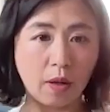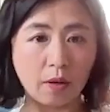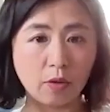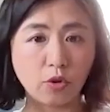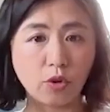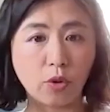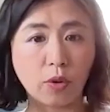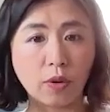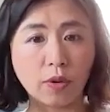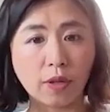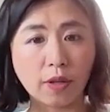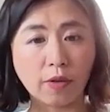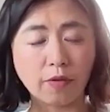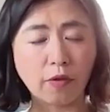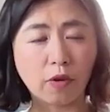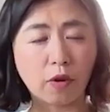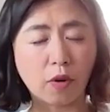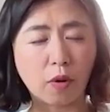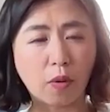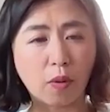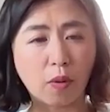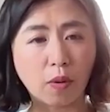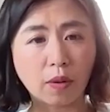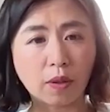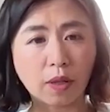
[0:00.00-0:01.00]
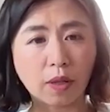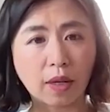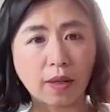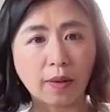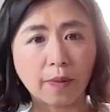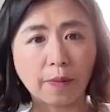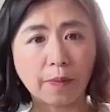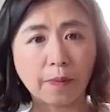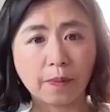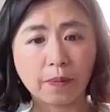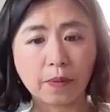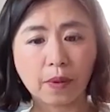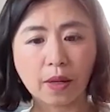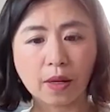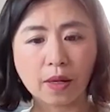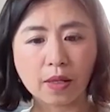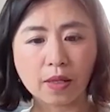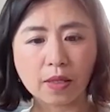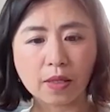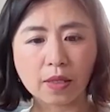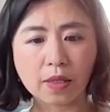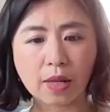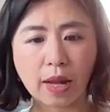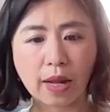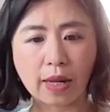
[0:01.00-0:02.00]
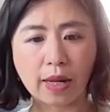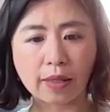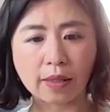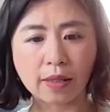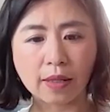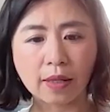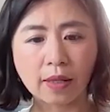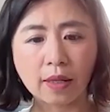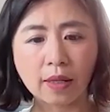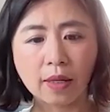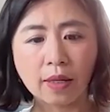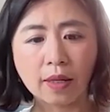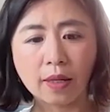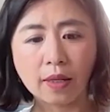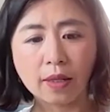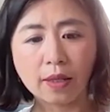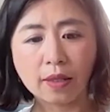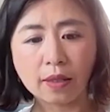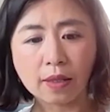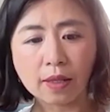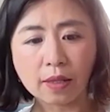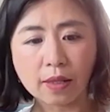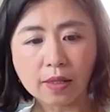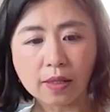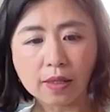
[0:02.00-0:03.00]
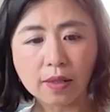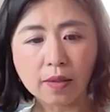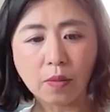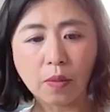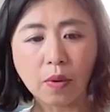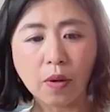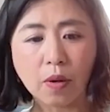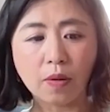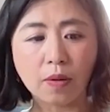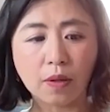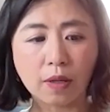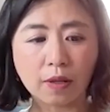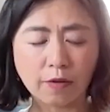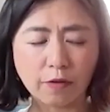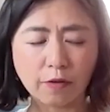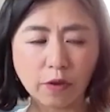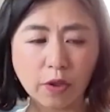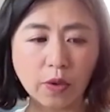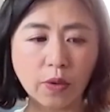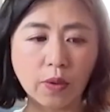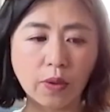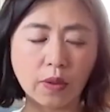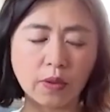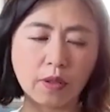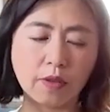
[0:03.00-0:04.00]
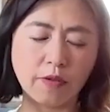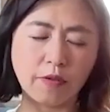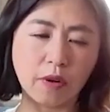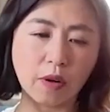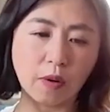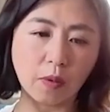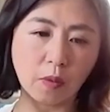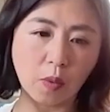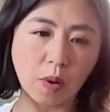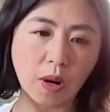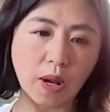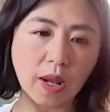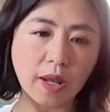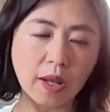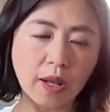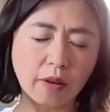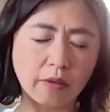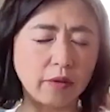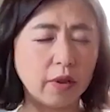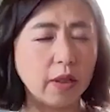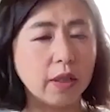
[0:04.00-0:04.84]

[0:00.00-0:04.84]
joining for hoarding is that this will give you a different way of